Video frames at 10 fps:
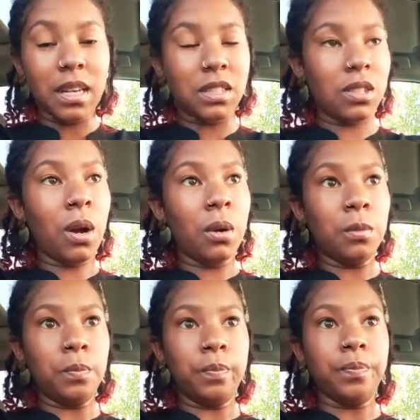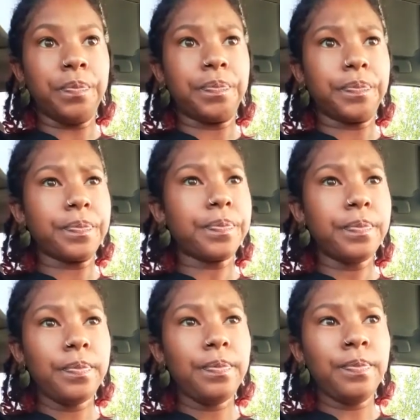So
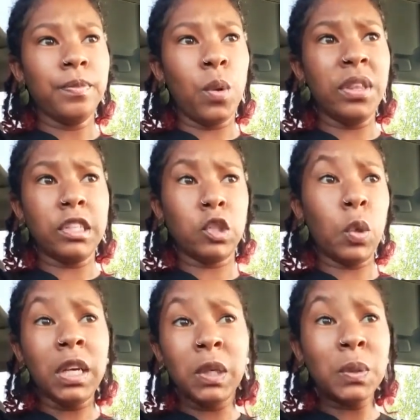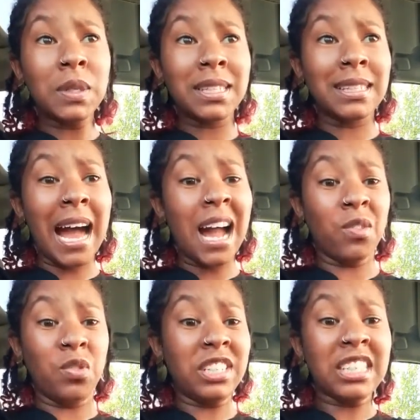when the soil is not
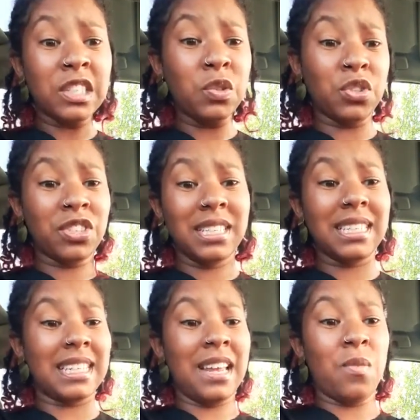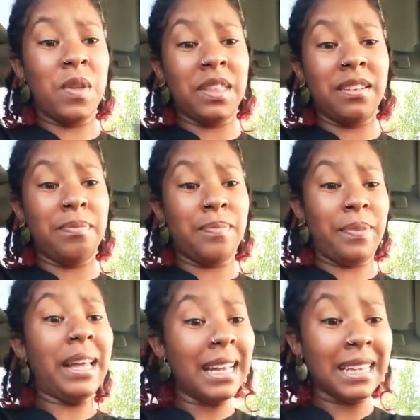rich in nutrients and when the
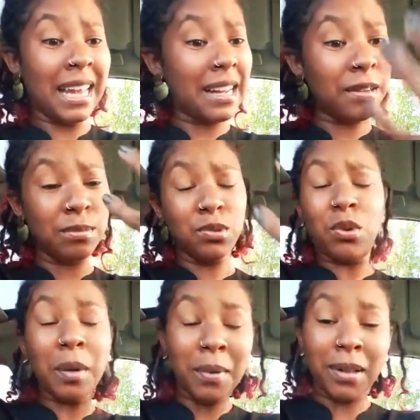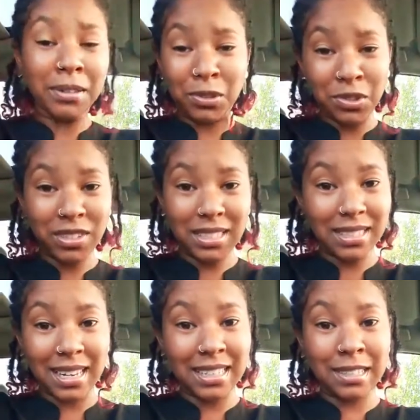plant can't absorb all the nutrients
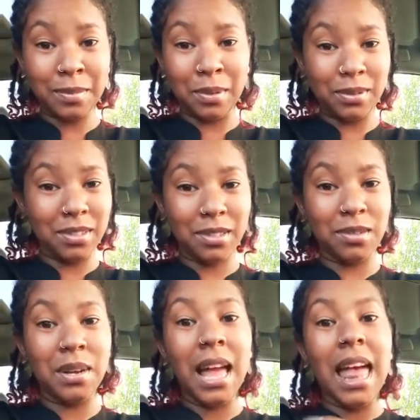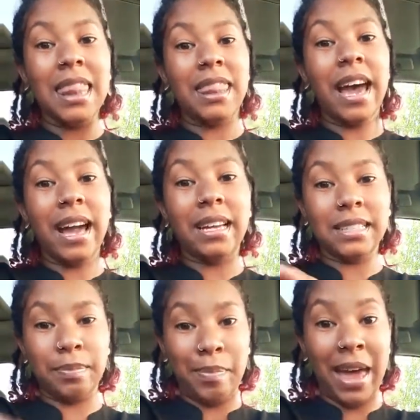that it's supposed to, that
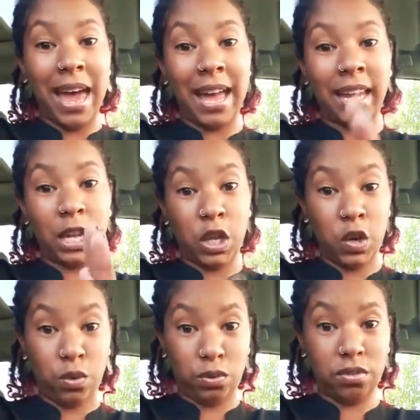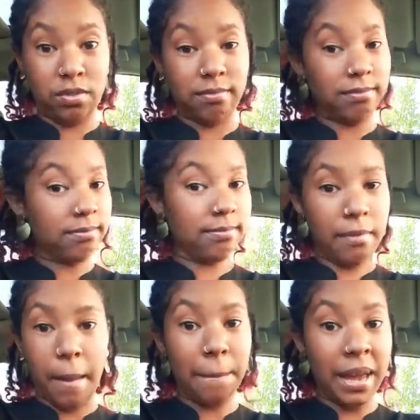is bad news.
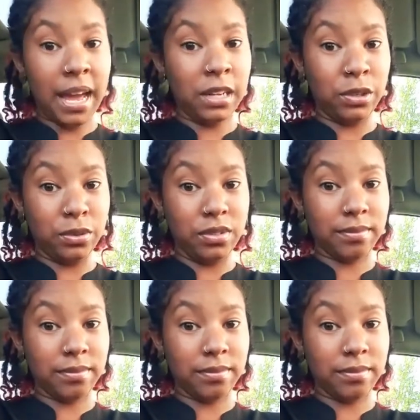Bad news.